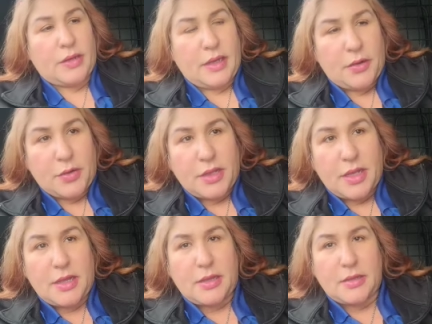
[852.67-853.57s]
one
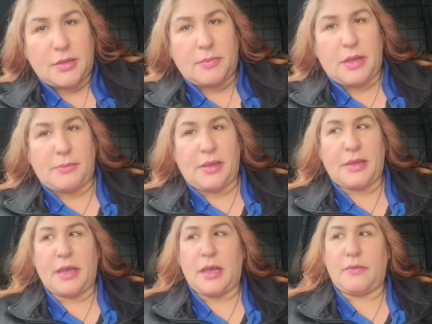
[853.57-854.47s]
area, I
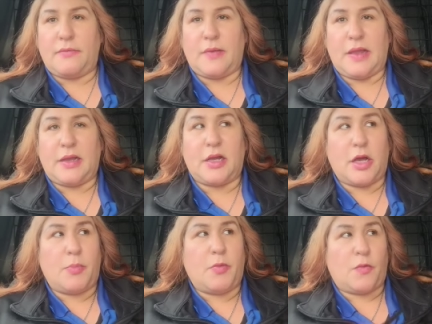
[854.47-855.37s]
might have like a
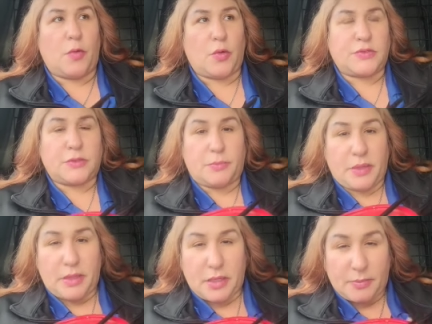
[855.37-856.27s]
couple floors to
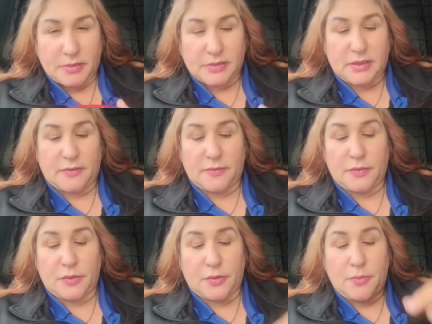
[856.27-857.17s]
pick up and stuff,
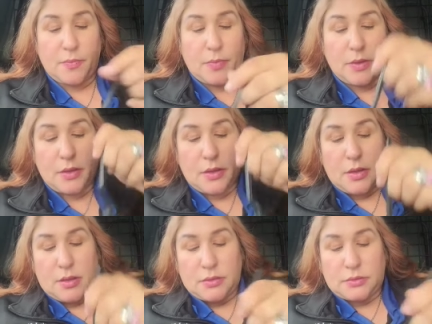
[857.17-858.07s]
you know.
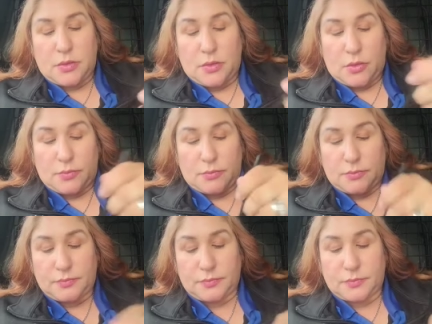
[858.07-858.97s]
So